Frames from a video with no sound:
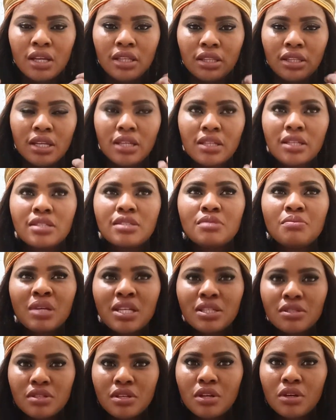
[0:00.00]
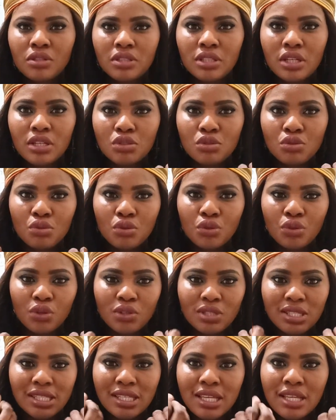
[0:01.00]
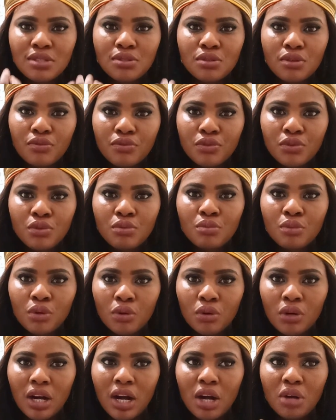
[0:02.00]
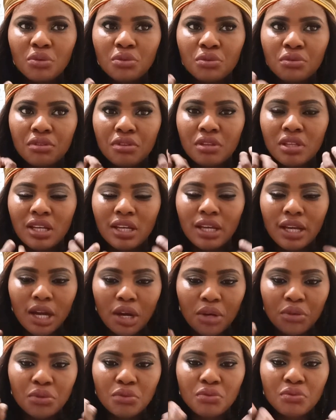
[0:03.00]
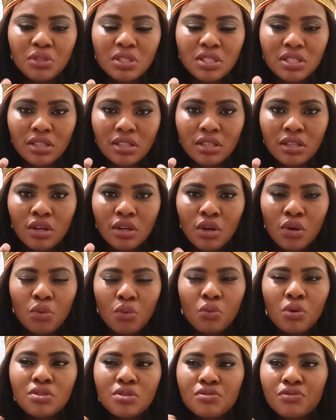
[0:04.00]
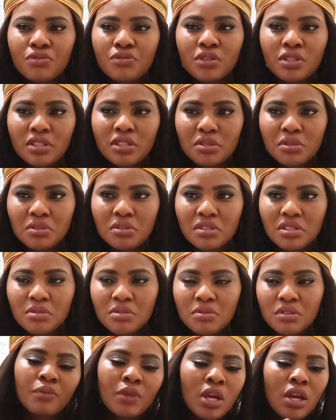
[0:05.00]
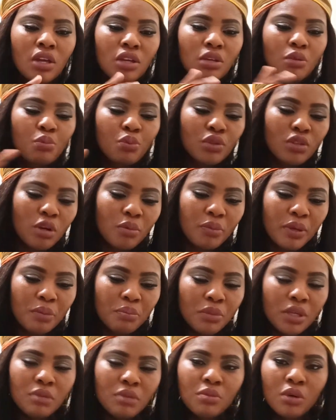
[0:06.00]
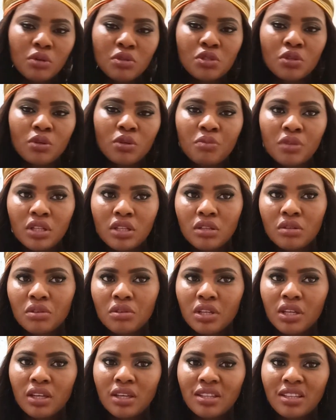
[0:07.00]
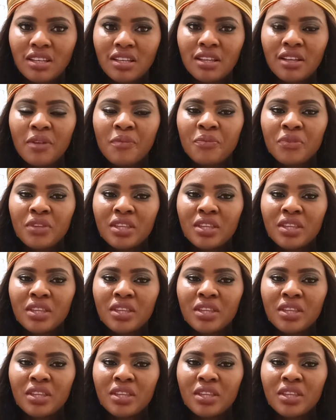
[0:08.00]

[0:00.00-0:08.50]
it makes the audience know your sense of humor, how you think, how you reason, what's funny to this. You put up a meme or something, okay, they